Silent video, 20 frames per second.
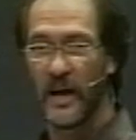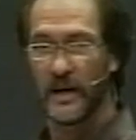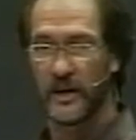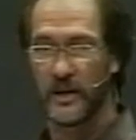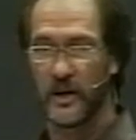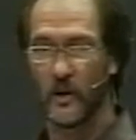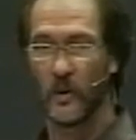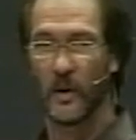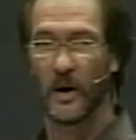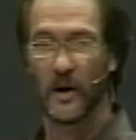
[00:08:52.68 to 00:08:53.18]

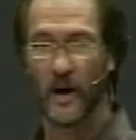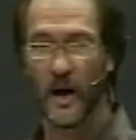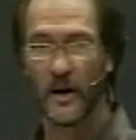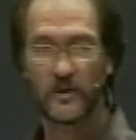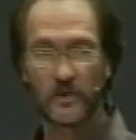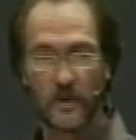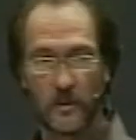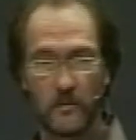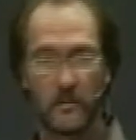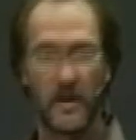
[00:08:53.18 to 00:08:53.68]
you will
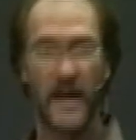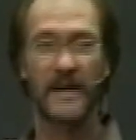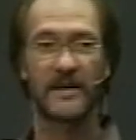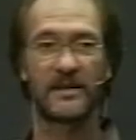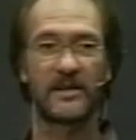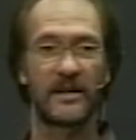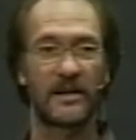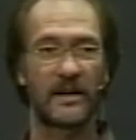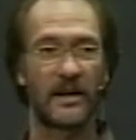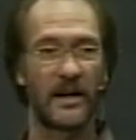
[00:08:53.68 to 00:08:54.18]

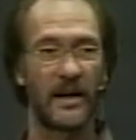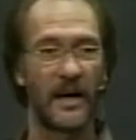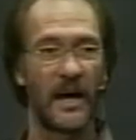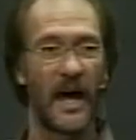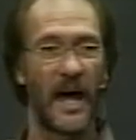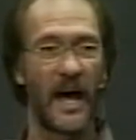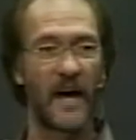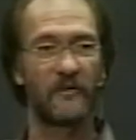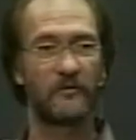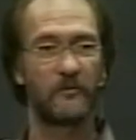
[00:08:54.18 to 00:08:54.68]
automatically
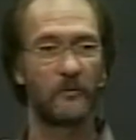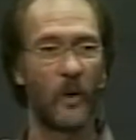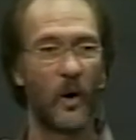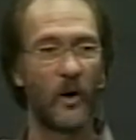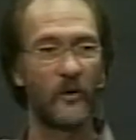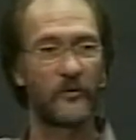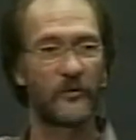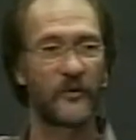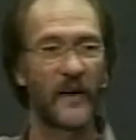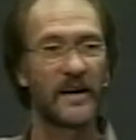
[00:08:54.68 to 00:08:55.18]
have
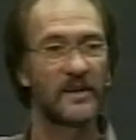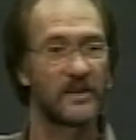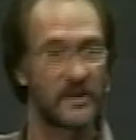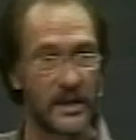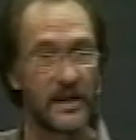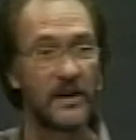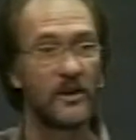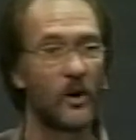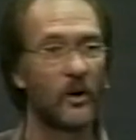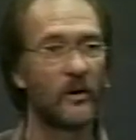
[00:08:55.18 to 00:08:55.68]
more faith
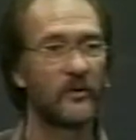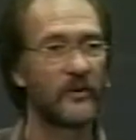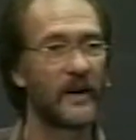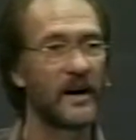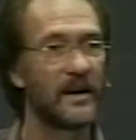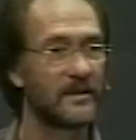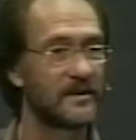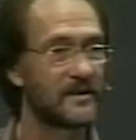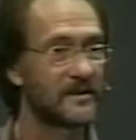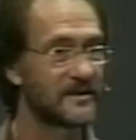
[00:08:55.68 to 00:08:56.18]
in your
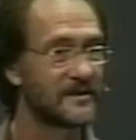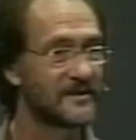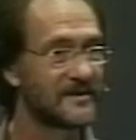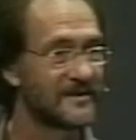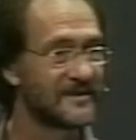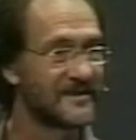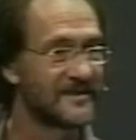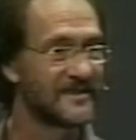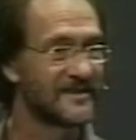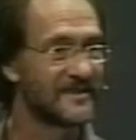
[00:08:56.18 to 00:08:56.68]
faith
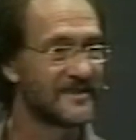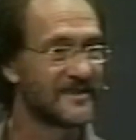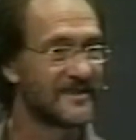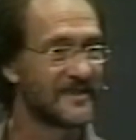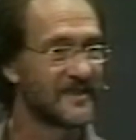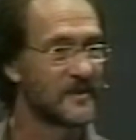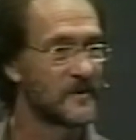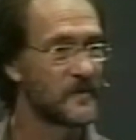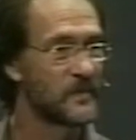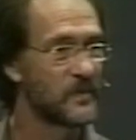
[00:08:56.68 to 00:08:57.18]

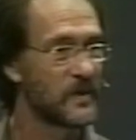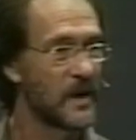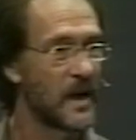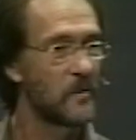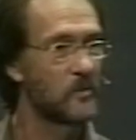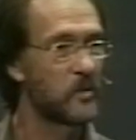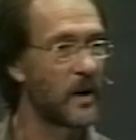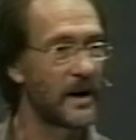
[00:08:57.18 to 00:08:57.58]
by